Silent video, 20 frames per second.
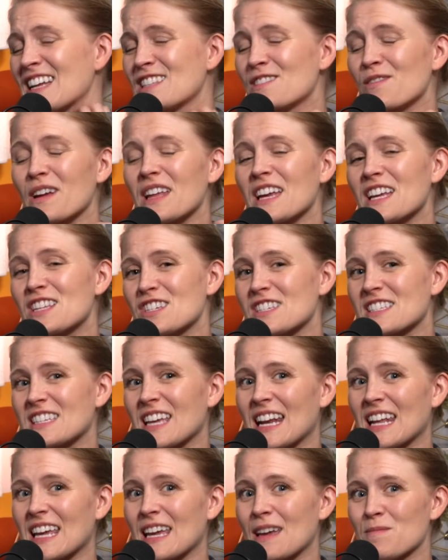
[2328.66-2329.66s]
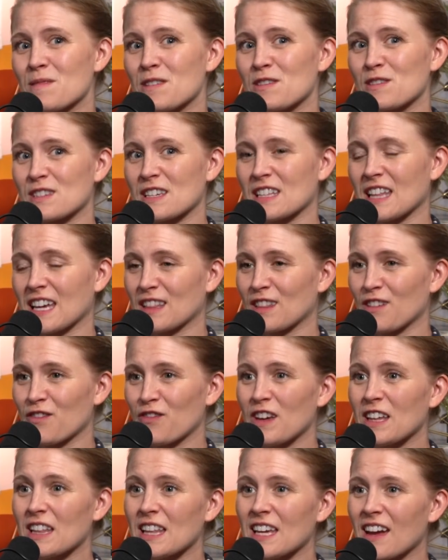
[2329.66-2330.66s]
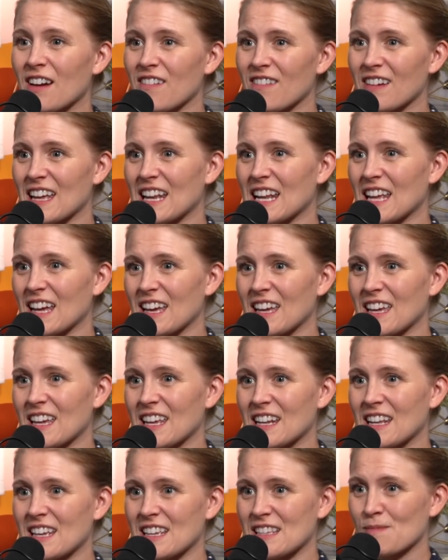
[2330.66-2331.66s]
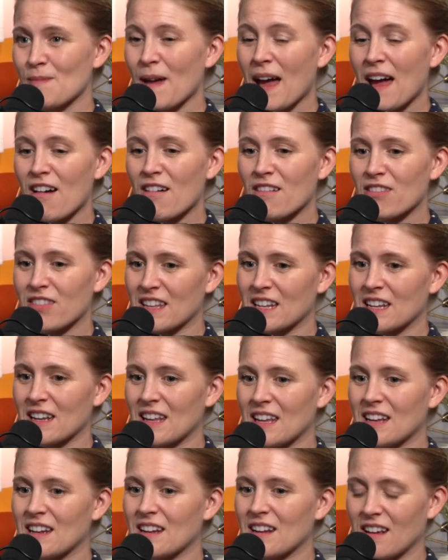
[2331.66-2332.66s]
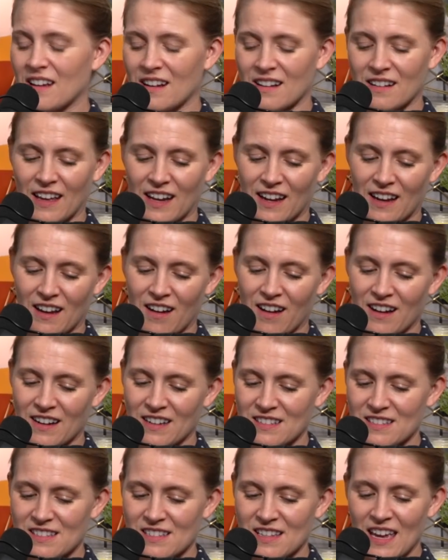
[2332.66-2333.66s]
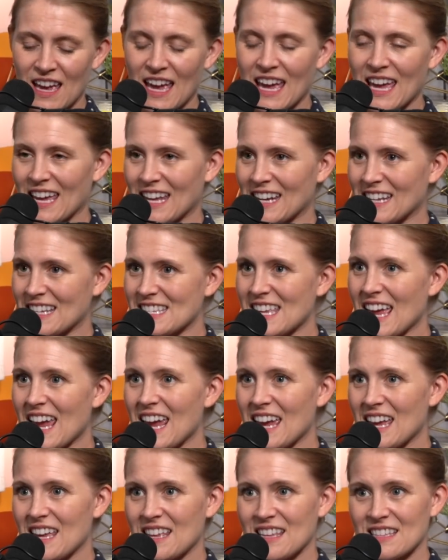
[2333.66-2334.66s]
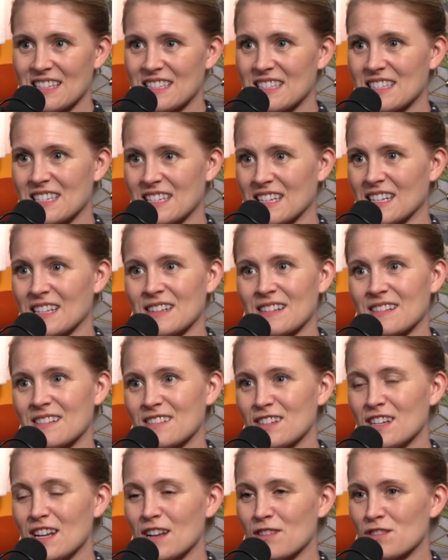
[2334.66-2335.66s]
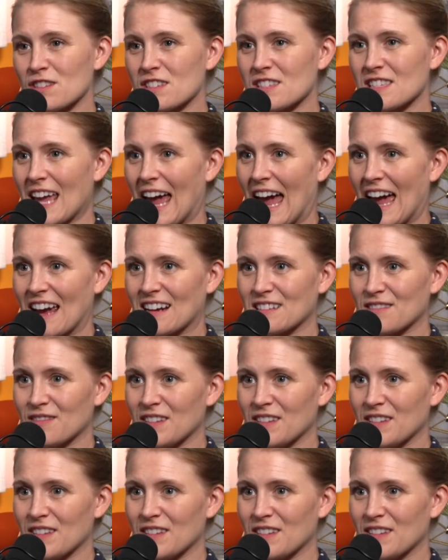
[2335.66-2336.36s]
It's really just getting him used to like the feeling of it in his mouth and like on his hands and just the act